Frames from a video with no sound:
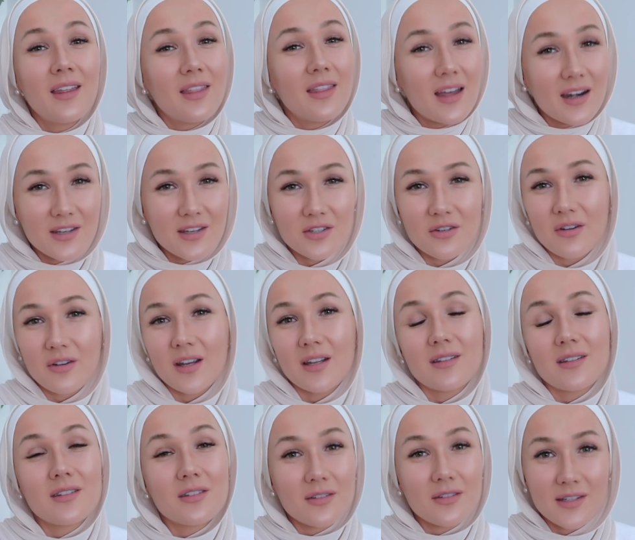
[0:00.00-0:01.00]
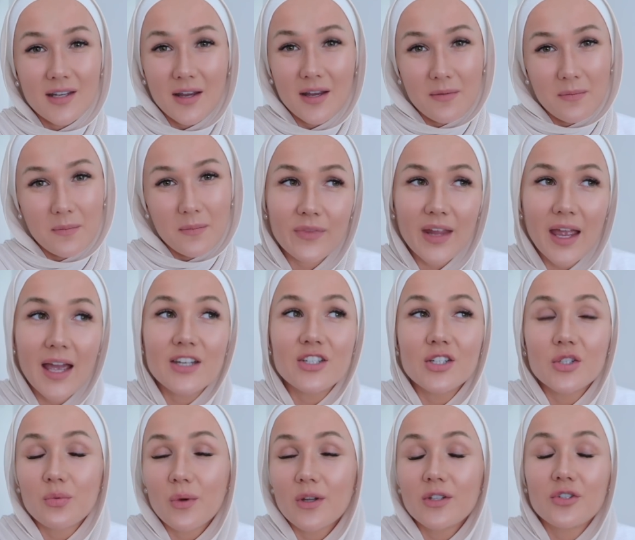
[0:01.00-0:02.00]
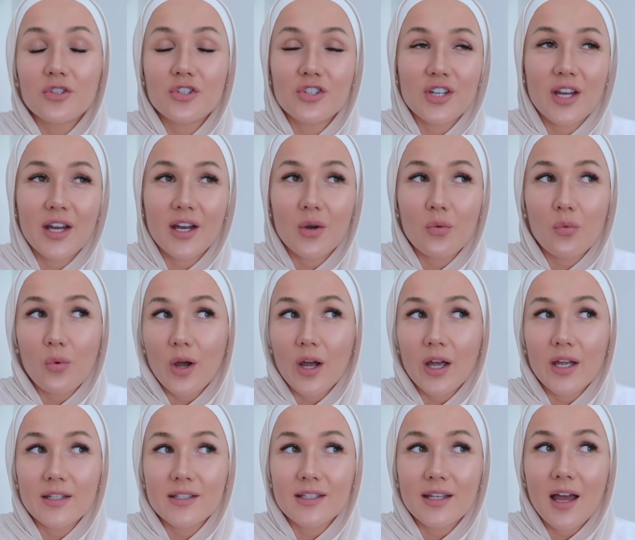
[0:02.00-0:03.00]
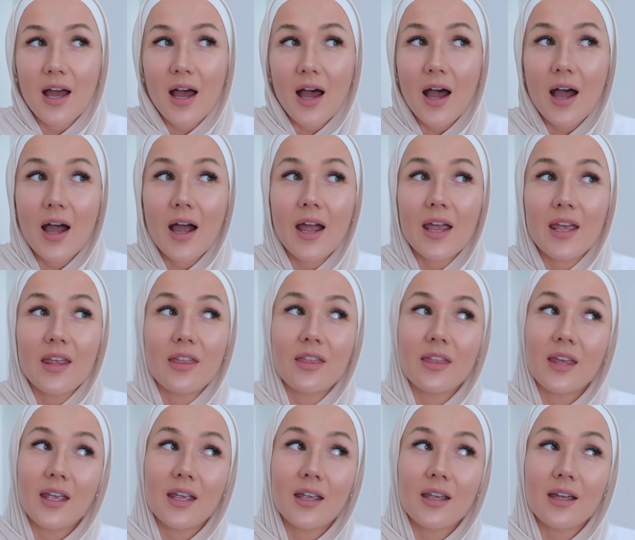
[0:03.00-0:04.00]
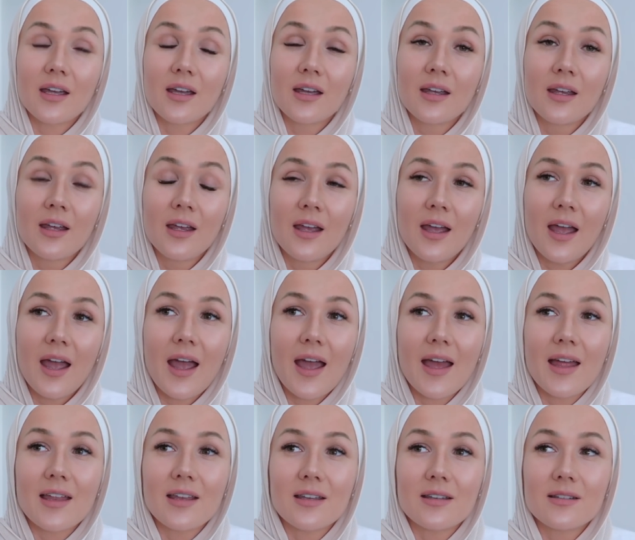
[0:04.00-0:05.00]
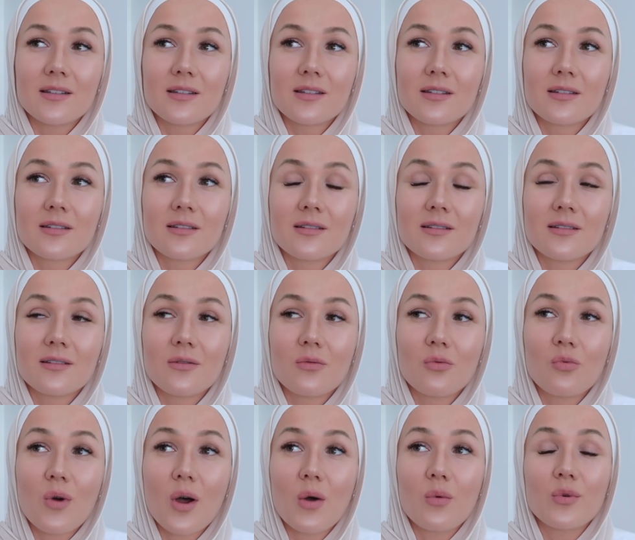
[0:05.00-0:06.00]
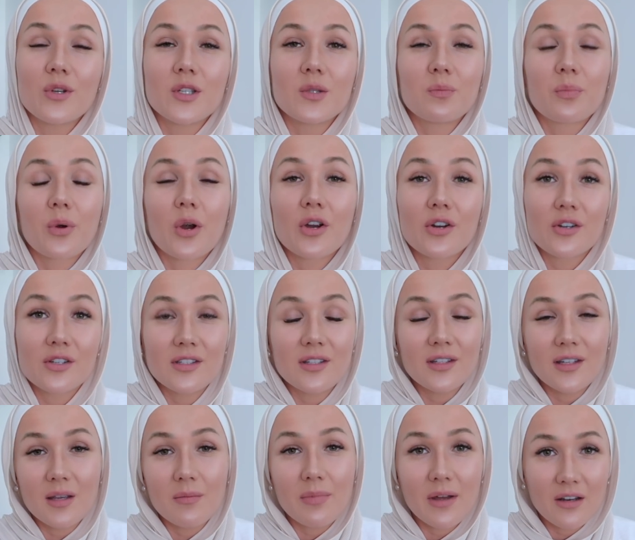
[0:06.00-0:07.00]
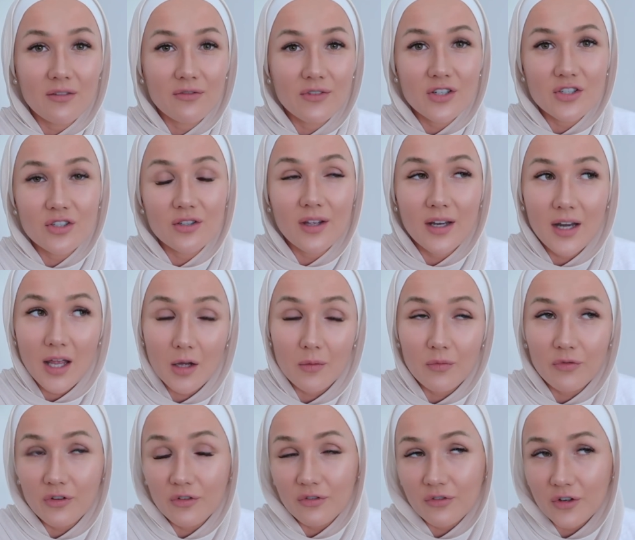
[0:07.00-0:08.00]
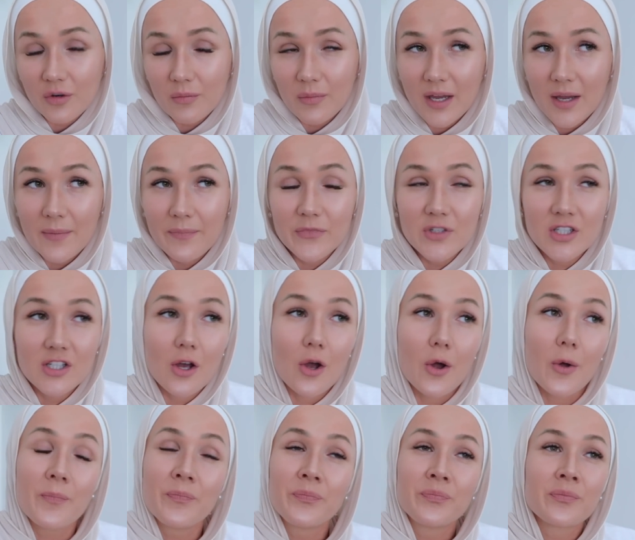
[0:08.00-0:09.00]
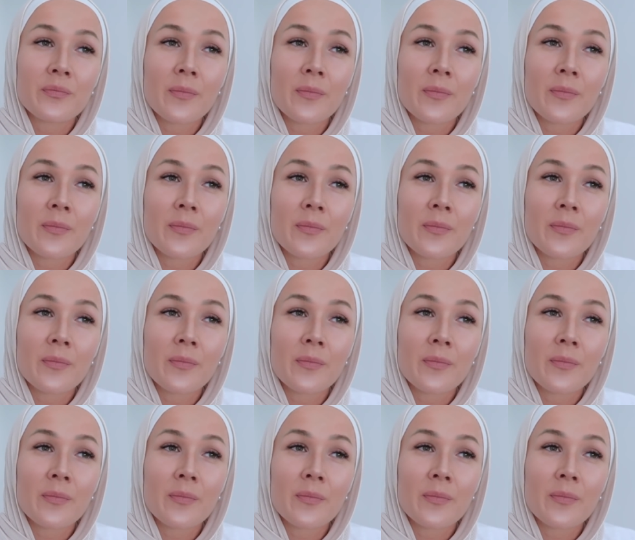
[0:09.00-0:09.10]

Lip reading: that is great to say. I just want to share what I think and what was personally beneficial and helpful for me. So